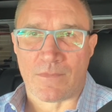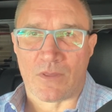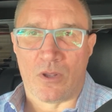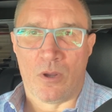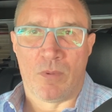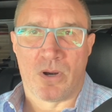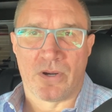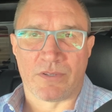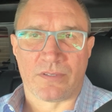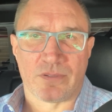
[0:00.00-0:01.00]

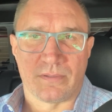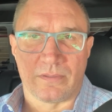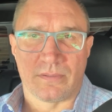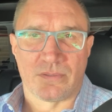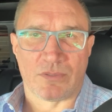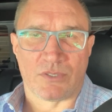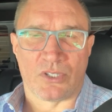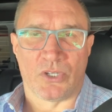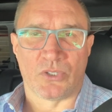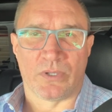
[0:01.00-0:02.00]
Omar's
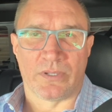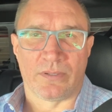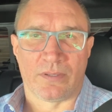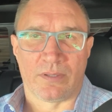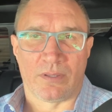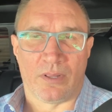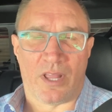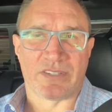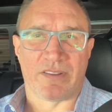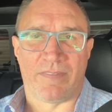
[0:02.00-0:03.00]
children
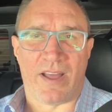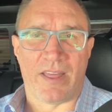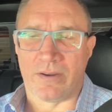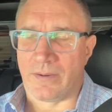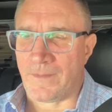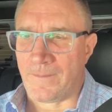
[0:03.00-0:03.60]
lost a father.